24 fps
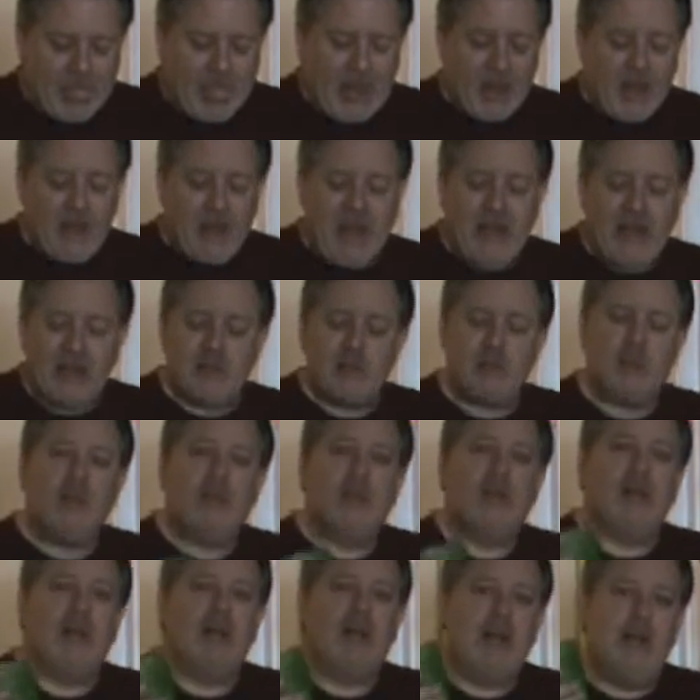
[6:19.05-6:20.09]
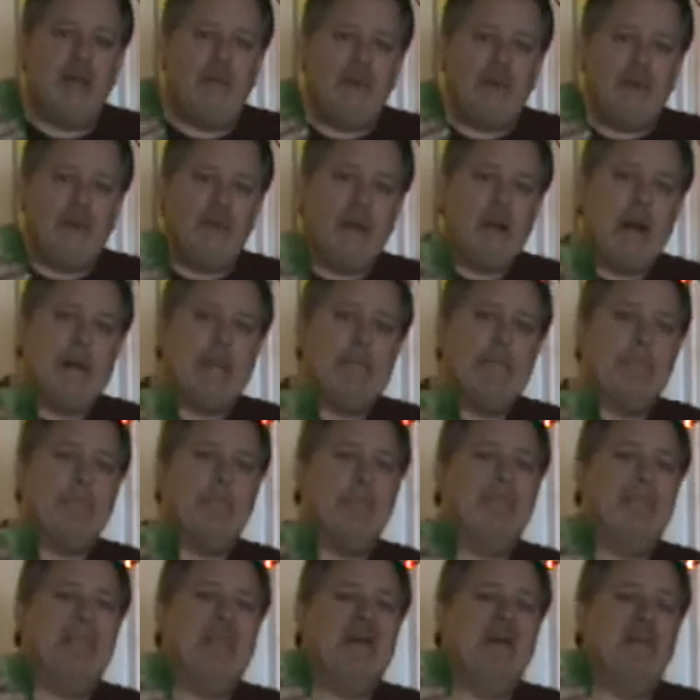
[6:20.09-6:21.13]
Well, that is where a lemon
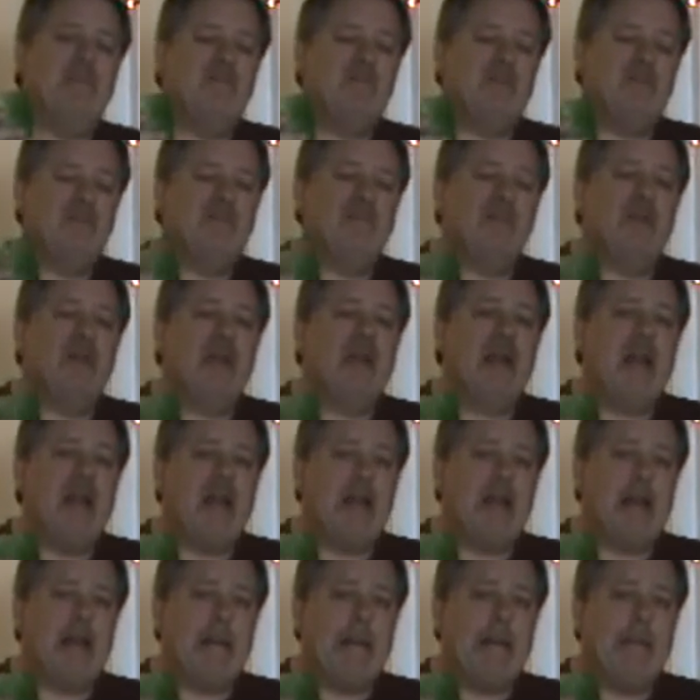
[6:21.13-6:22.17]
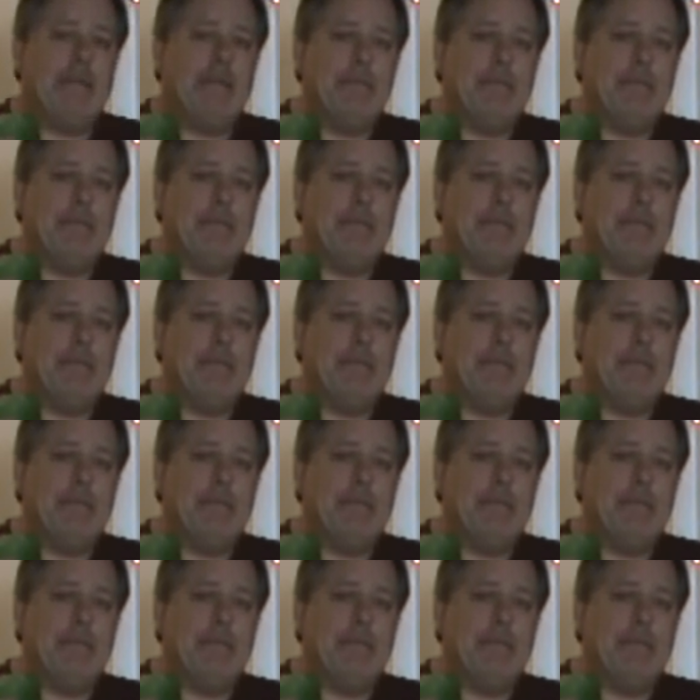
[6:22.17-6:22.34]
comes in very handy.